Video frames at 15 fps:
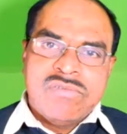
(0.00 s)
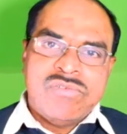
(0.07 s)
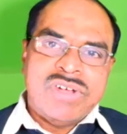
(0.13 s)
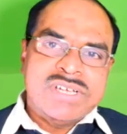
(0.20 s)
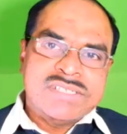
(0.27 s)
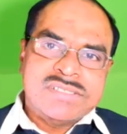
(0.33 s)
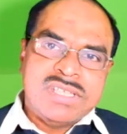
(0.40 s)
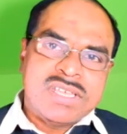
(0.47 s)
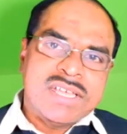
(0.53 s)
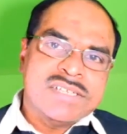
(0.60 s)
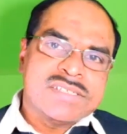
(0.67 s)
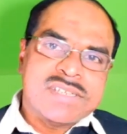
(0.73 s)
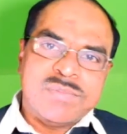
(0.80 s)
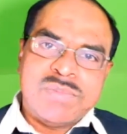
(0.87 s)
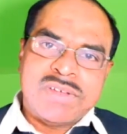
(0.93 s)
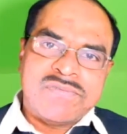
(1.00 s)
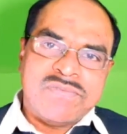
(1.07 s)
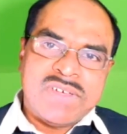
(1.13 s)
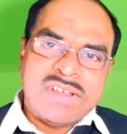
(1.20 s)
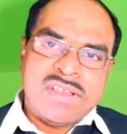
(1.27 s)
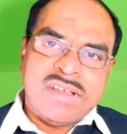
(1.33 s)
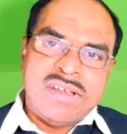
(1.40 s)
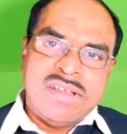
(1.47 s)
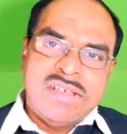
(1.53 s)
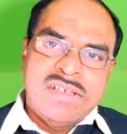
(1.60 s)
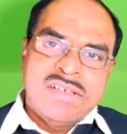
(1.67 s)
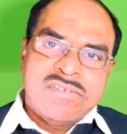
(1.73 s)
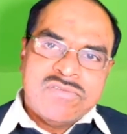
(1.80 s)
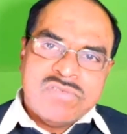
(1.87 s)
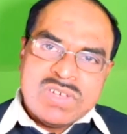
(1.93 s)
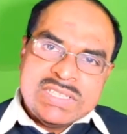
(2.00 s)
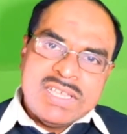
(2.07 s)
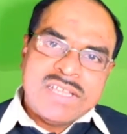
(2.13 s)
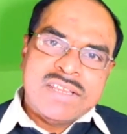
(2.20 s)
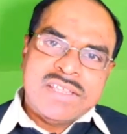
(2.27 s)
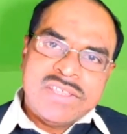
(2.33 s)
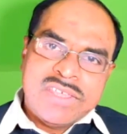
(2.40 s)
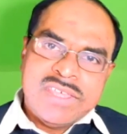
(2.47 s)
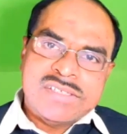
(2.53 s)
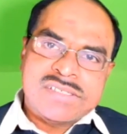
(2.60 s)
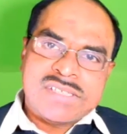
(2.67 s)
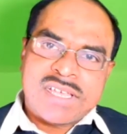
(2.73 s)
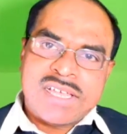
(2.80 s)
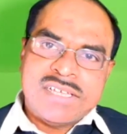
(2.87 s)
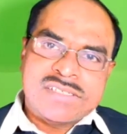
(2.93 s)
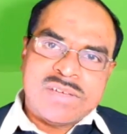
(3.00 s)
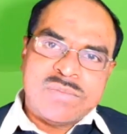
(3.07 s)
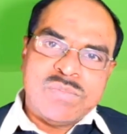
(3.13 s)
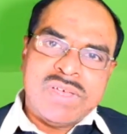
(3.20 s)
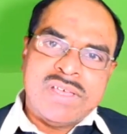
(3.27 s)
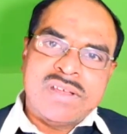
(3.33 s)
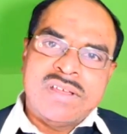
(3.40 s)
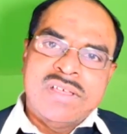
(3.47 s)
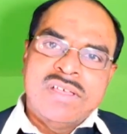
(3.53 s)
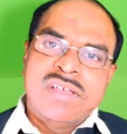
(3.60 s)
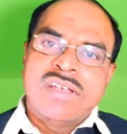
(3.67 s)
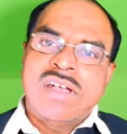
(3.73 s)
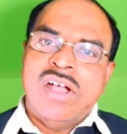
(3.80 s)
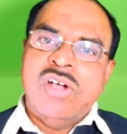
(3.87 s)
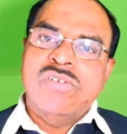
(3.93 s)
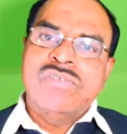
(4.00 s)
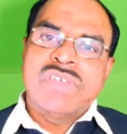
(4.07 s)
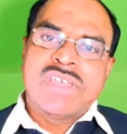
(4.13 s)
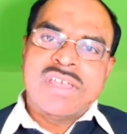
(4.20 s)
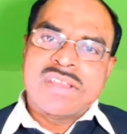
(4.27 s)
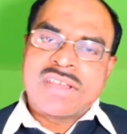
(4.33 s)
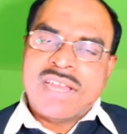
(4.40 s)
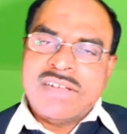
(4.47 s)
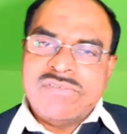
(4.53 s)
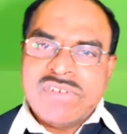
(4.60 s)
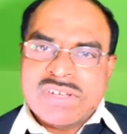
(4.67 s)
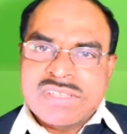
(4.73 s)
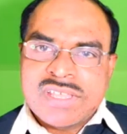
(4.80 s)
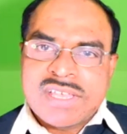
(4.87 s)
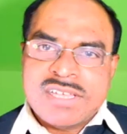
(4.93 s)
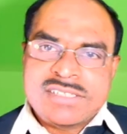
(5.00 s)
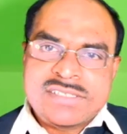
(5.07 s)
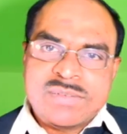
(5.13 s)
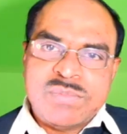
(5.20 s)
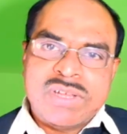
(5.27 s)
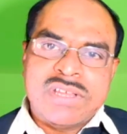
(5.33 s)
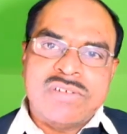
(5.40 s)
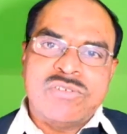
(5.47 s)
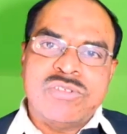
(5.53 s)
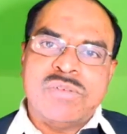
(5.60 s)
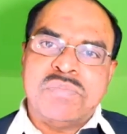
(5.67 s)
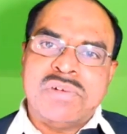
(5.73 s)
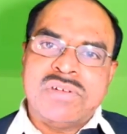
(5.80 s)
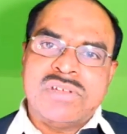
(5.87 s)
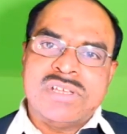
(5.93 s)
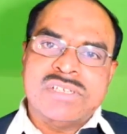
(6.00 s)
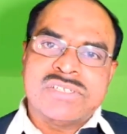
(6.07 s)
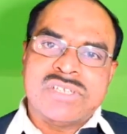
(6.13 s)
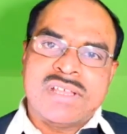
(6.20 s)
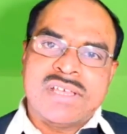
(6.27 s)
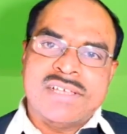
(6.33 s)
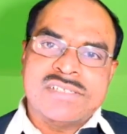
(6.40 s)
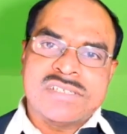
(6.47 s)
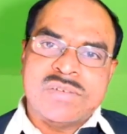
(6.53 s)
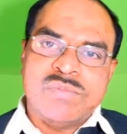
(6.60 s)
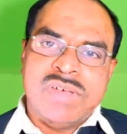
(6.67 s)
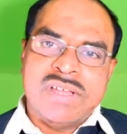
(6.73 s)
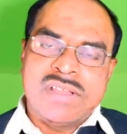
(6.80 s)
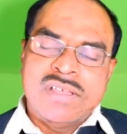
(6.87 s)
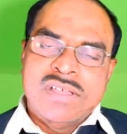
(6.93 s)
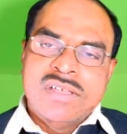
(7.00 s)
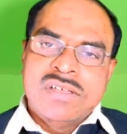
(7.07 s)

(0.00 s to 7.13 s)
what is the customer funnel, whether he is a customer, how we can convert the customer into a potential customer,